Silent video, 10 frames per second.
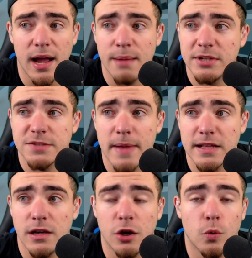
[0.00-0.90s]
I'm
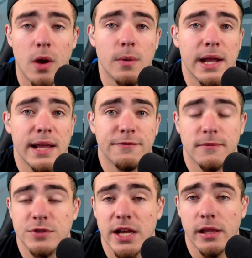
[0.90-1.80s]
expecting a heroic game
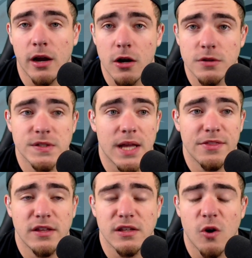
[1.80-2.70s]
from Jalen Hurts. I
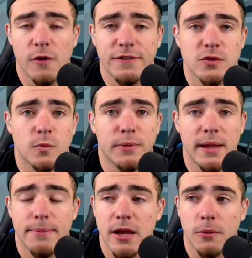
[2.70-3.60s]
think the offense will
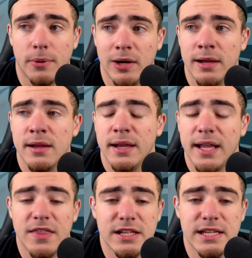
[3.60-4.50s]
play better, but
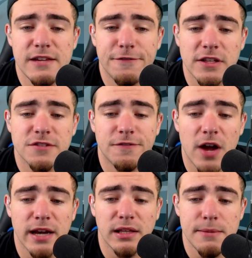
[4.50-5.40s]
can the defense
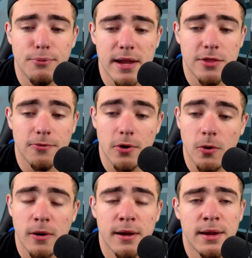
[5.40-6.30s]
finally break
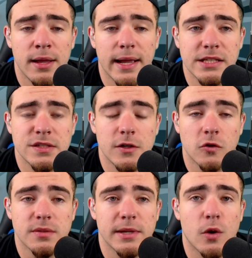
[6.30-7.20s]
through? That's the
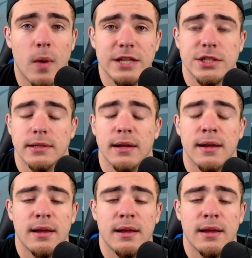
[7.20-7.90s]
ultimate question.